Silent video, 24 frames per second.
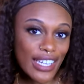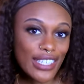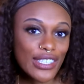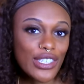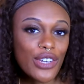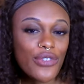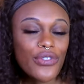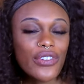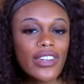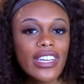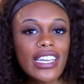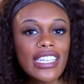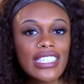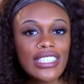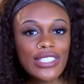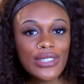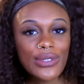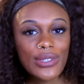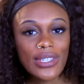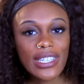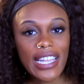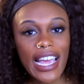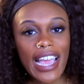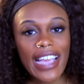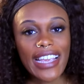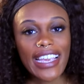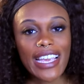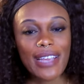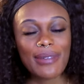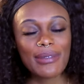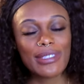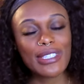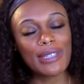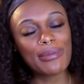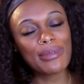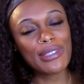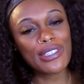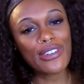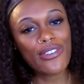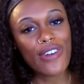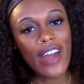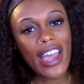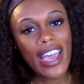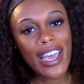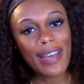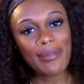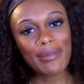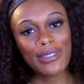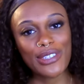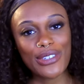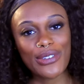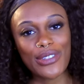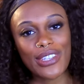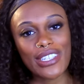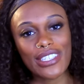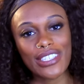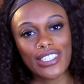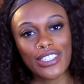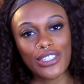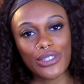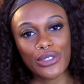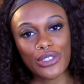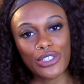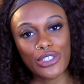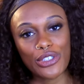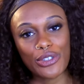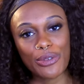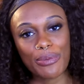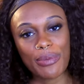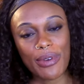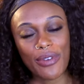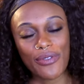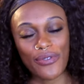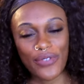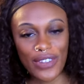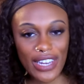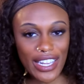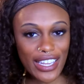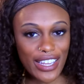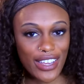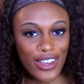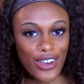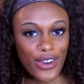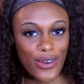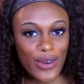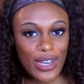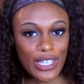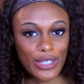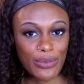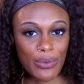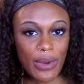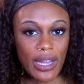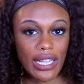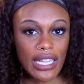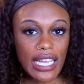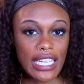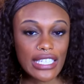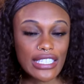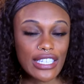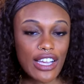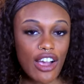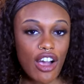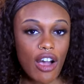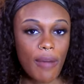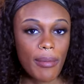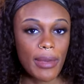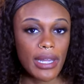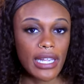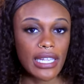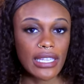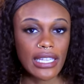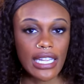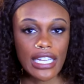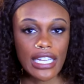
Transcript: Don't forget to like and subscribe to this YouTube video as well as comment and